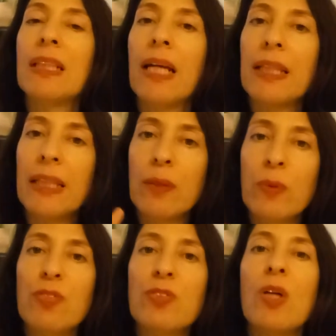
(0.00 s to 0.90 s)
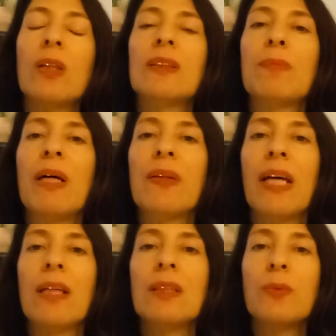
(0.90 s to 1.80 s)
and I think we've talked about
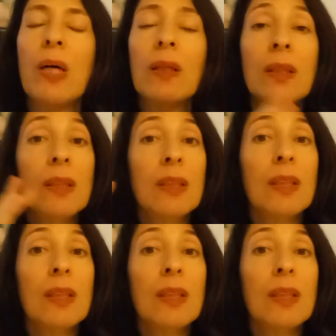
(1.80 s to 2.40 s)
that as well,